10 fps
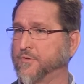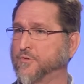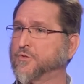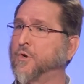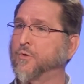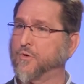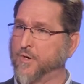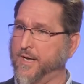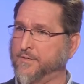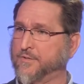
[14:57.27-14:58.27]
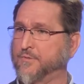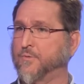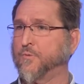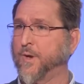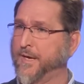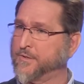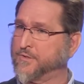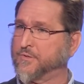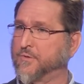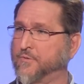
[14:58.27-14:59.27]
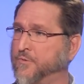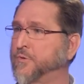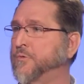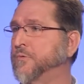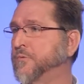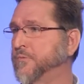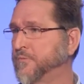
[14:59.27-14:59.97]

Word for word: so grace reigns through